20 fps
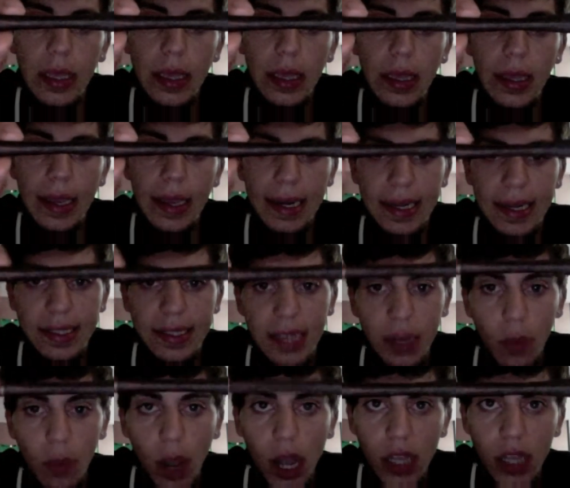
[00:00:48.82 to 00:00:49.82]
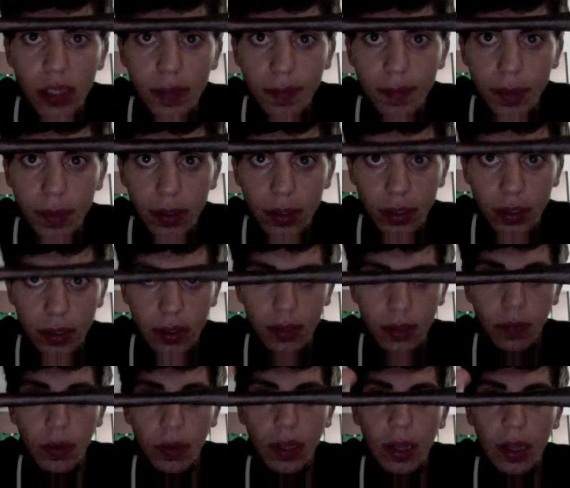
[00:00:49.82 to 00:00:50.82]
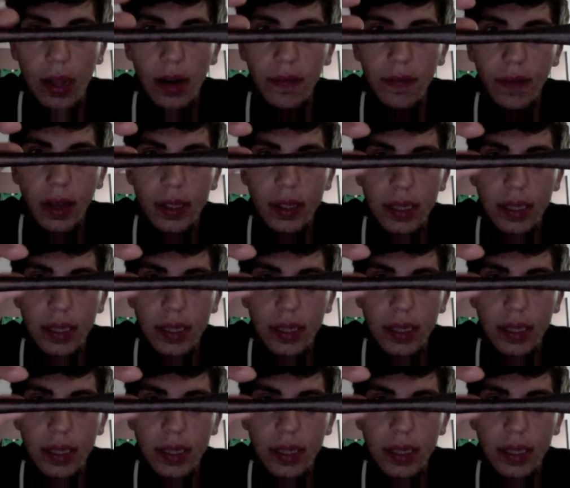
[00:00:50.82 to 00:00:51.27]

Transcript: is a Wasp. What clarifies it